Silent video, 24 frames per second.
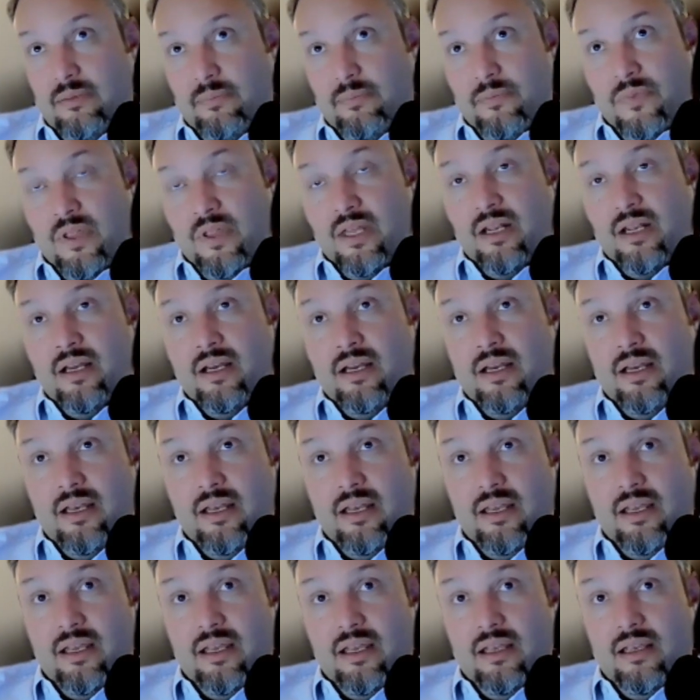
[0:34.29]
that
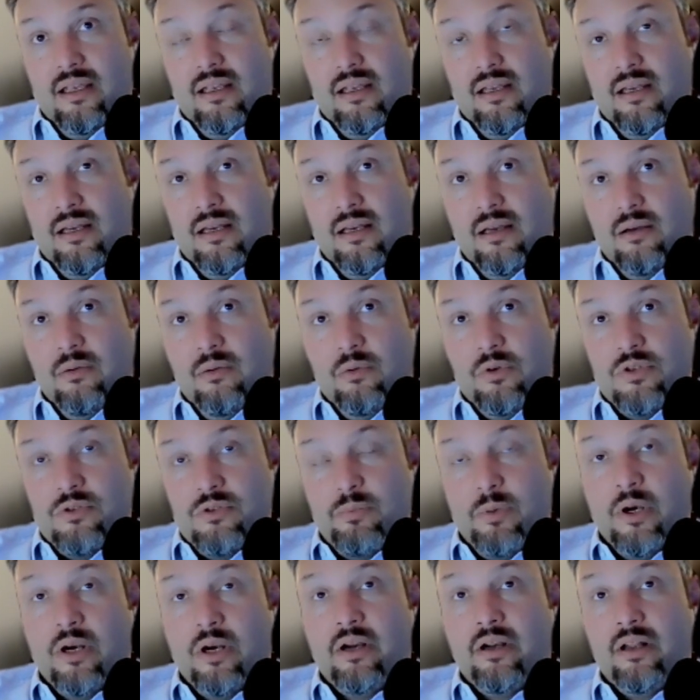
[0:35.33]
I was
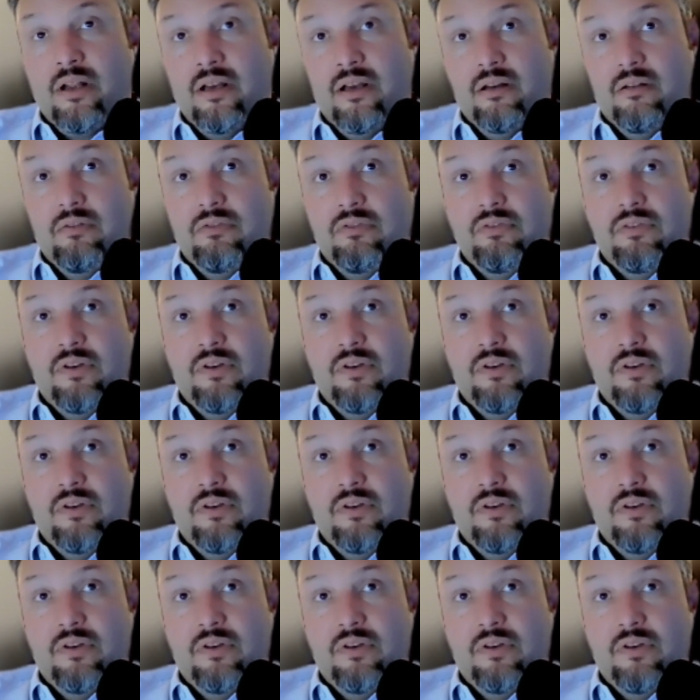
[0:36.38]
part of.